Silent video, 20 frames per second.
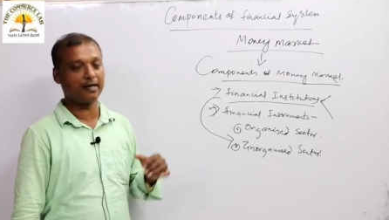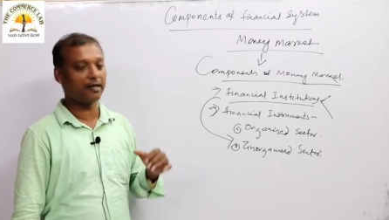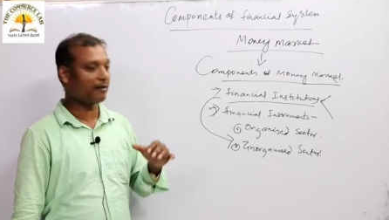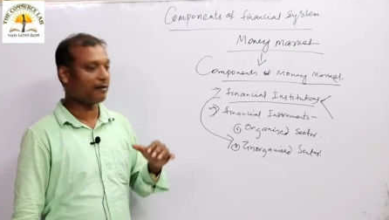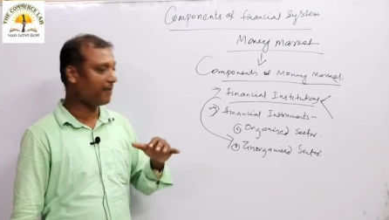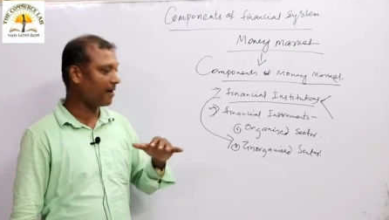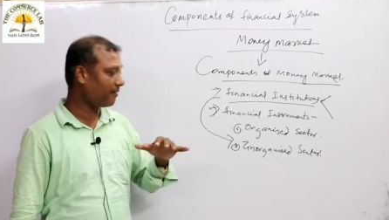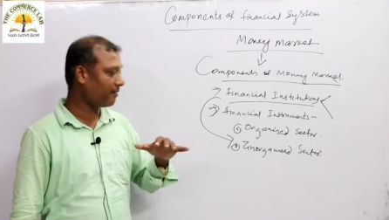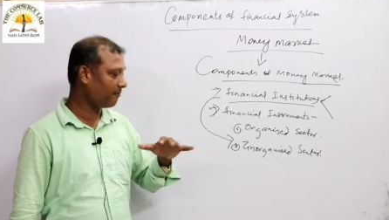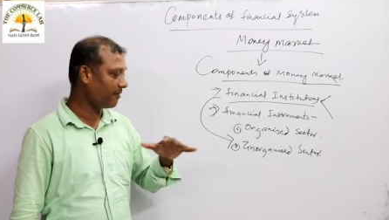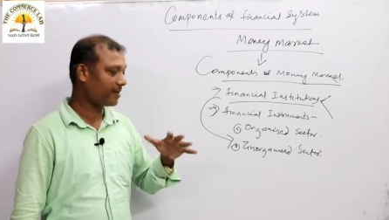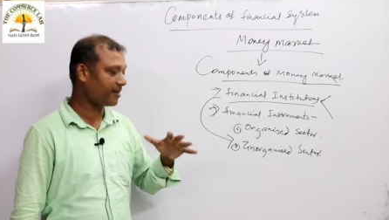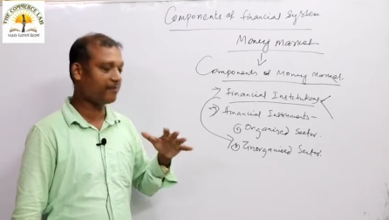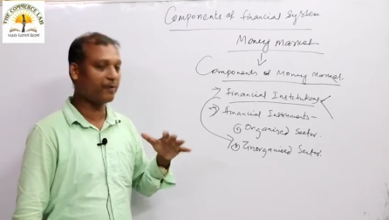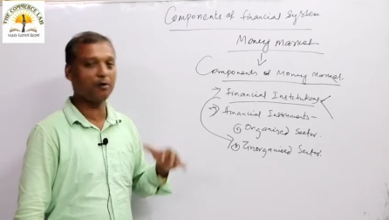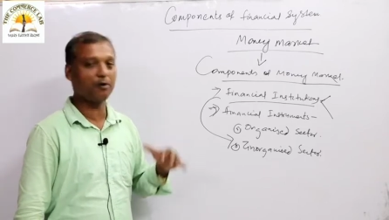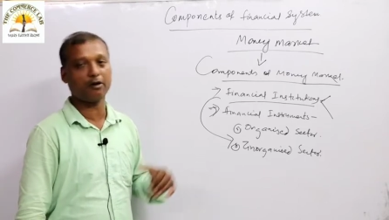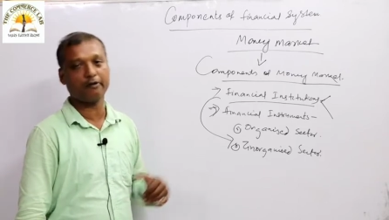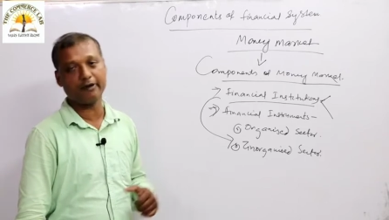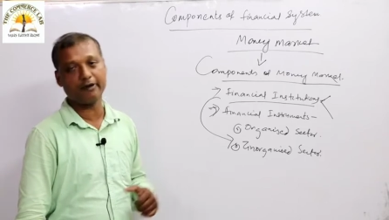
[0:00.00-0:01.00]
will remain
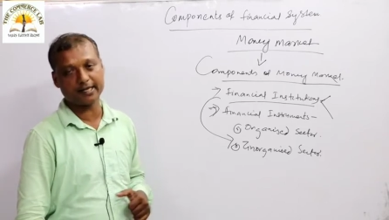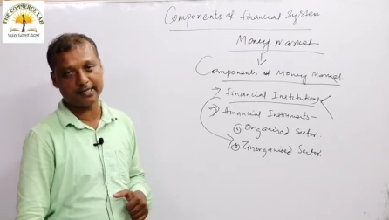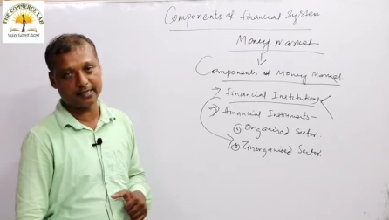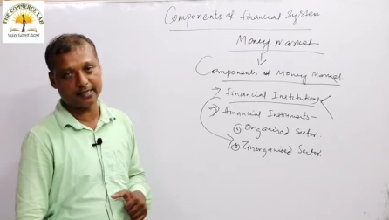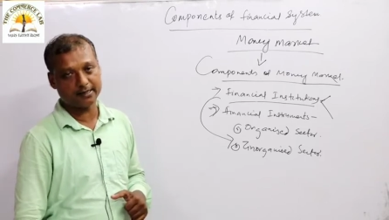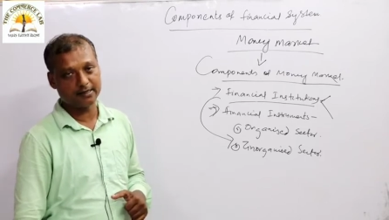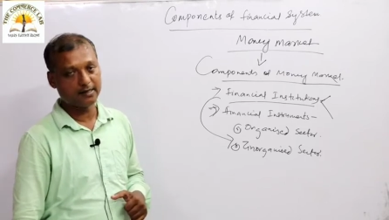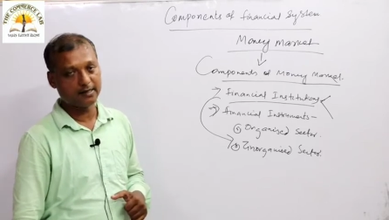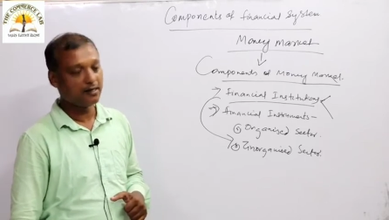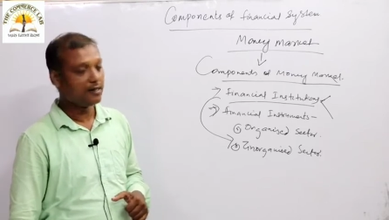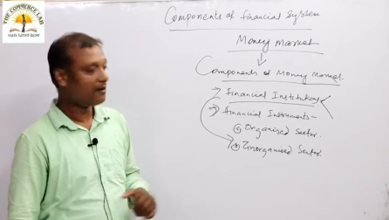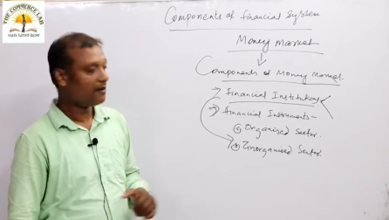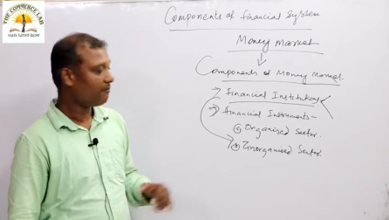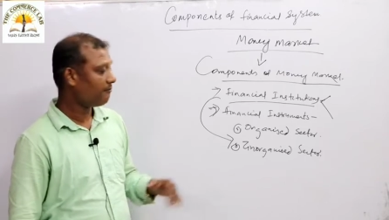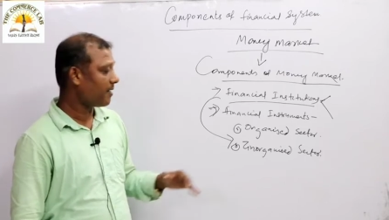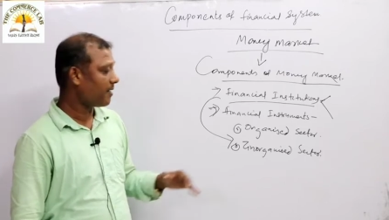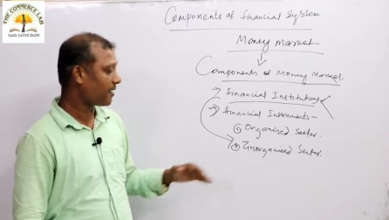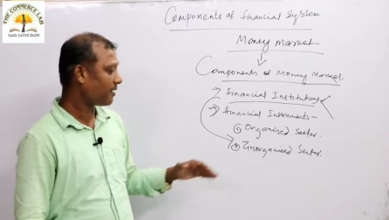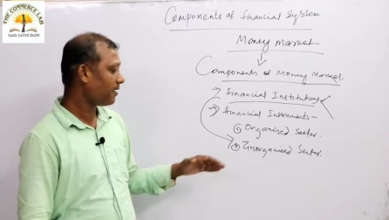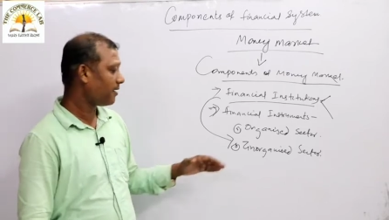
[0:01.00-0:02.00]
fixed, purely fixed.
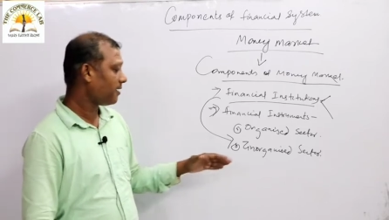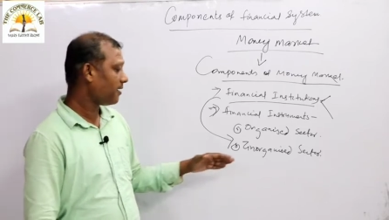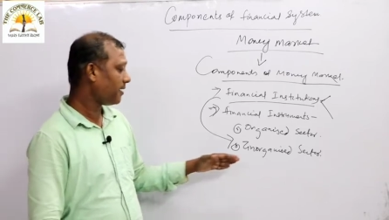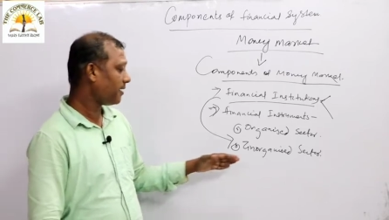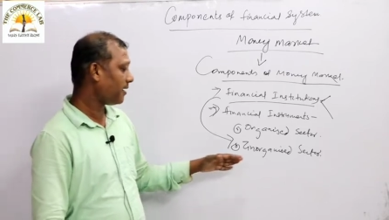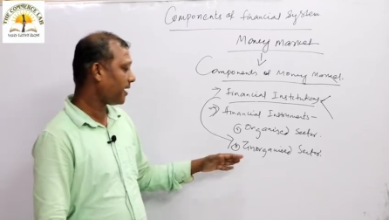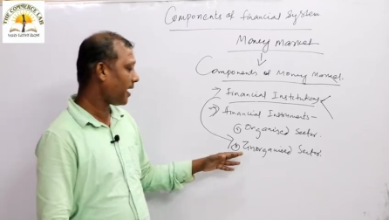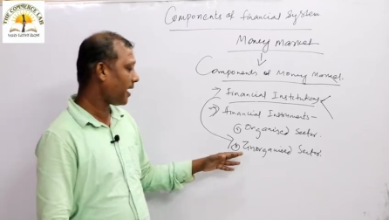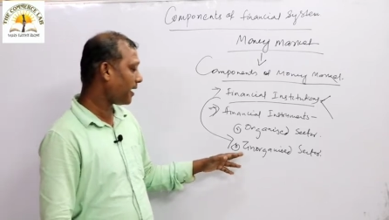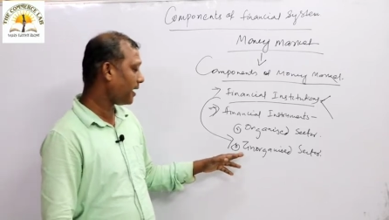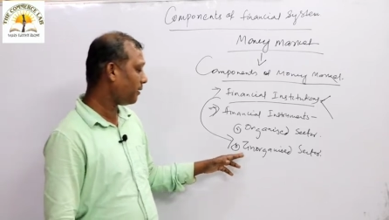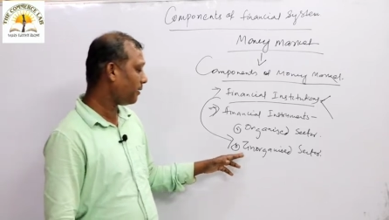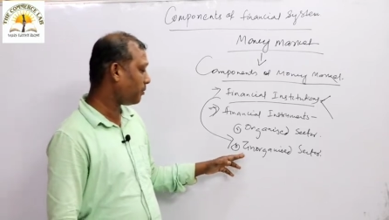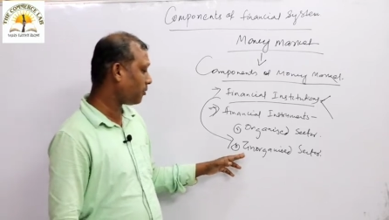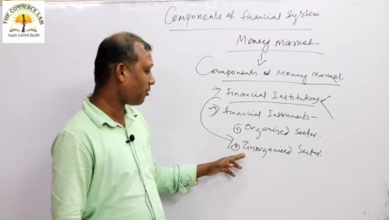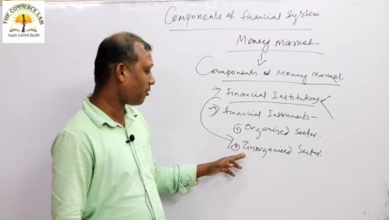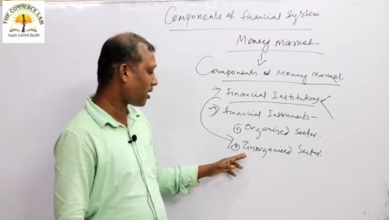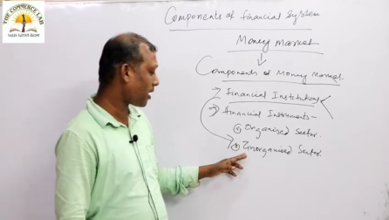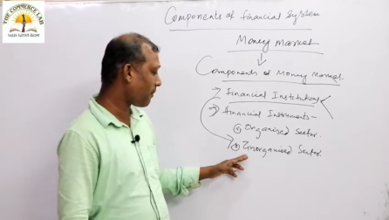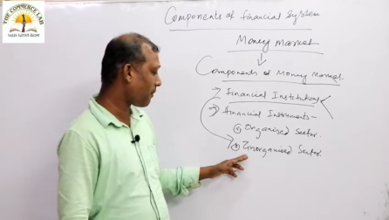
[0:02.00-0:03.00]
But here, if
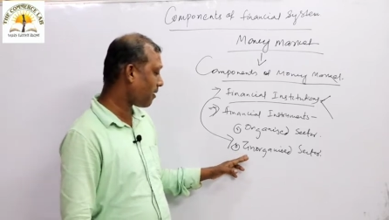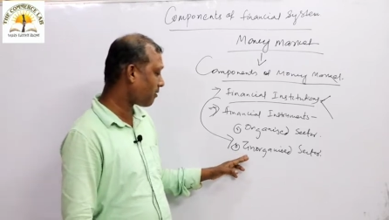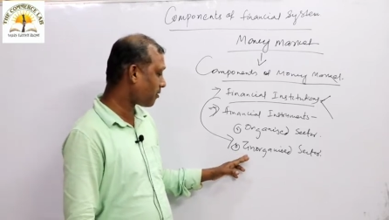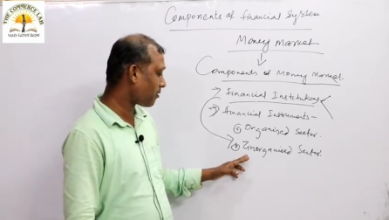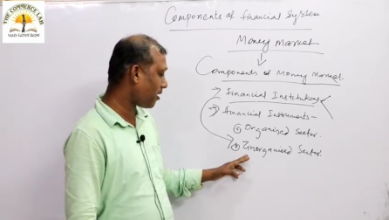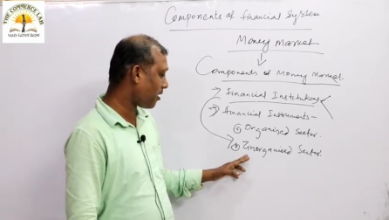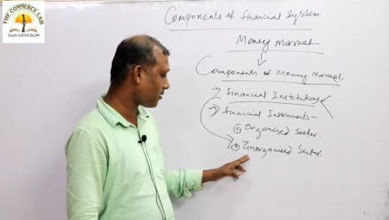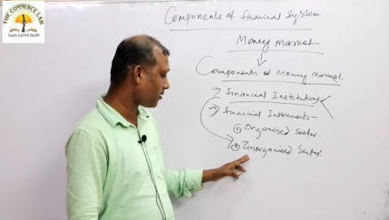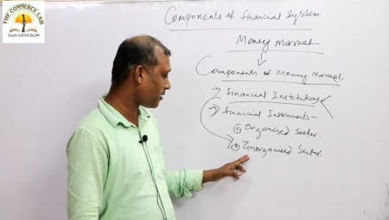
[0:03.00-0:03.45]
you talk about